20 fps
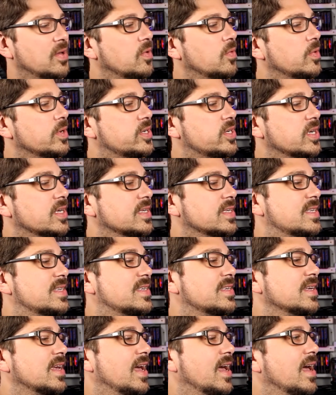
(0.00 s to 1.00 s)
which
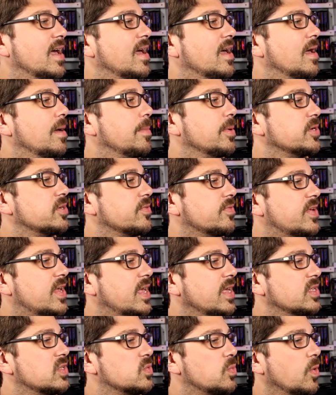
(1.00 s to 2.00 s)
is a bunch of
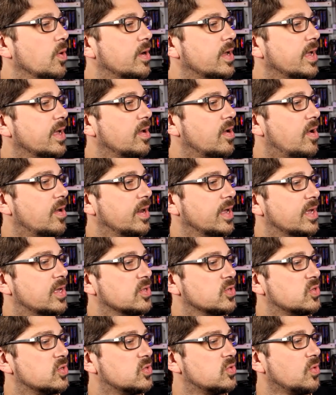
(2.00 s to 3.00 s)
kids working on a
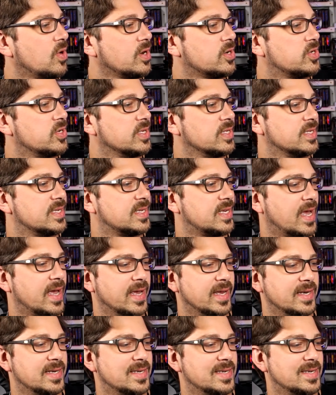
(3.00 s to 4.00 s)
construction
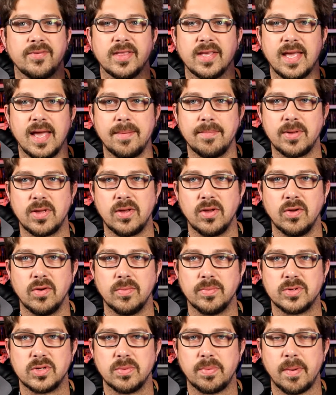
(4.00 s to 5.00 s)
site for the
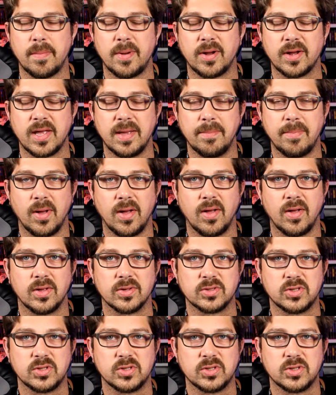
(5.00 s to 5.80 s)
GameCube Super Monkey Ball